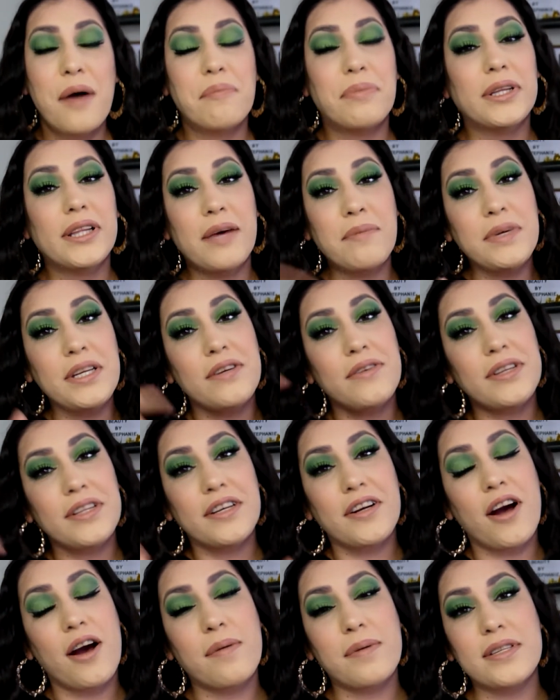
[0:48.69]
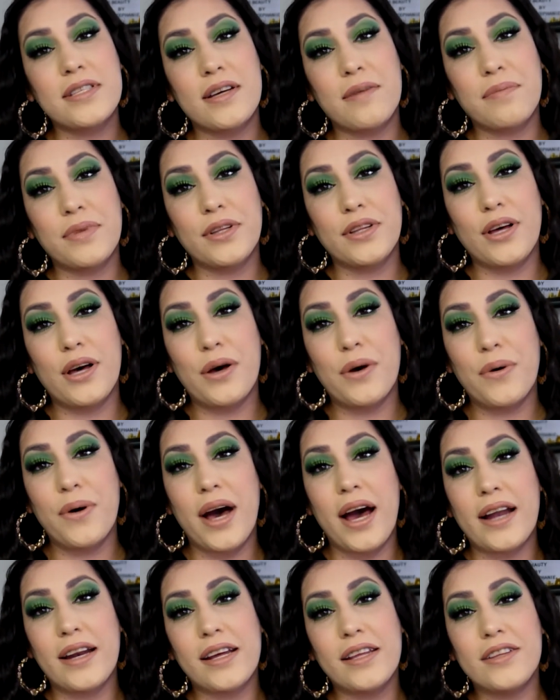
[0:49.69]
but let me know in the comments down below
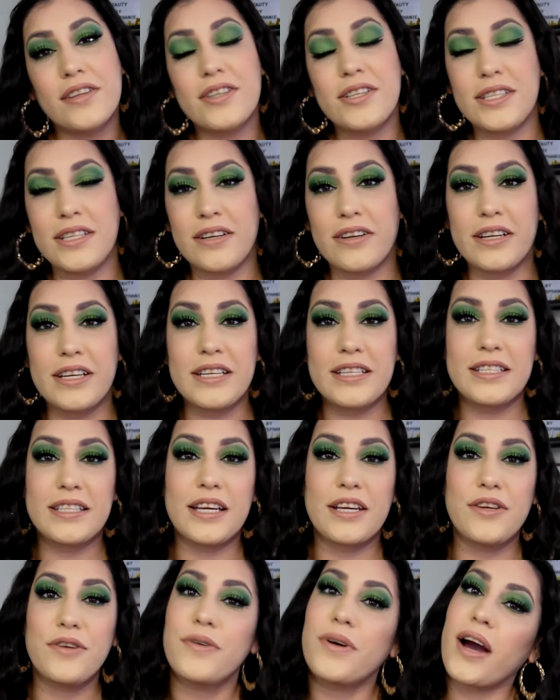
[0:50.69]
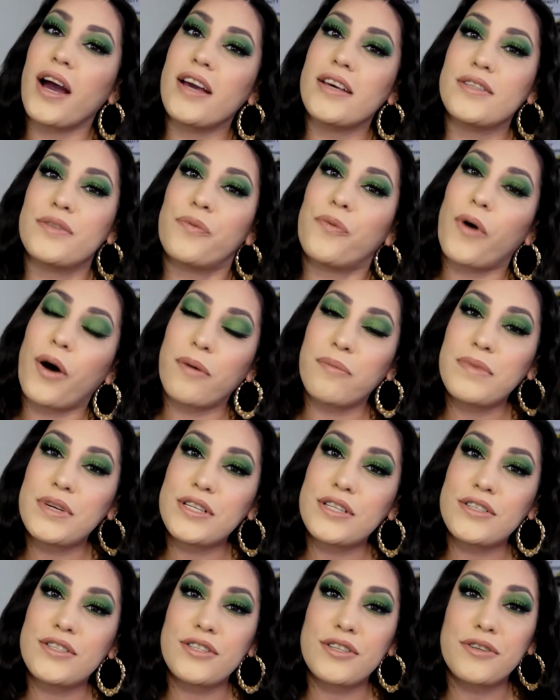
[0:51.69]
another series that you guys want me
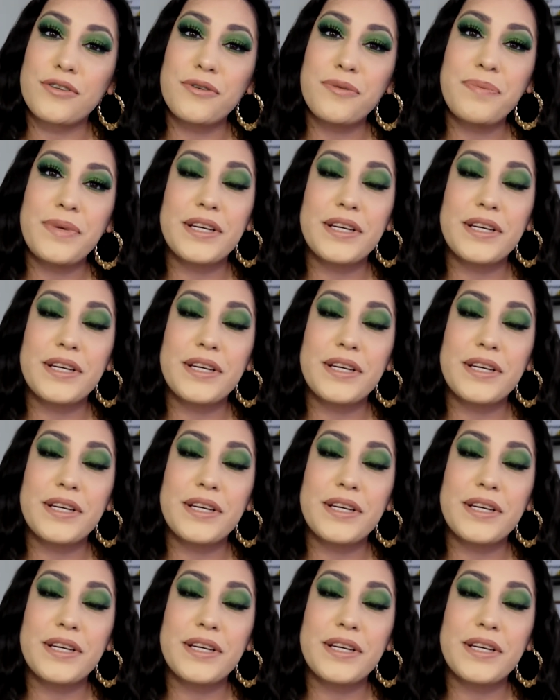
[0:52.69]
to do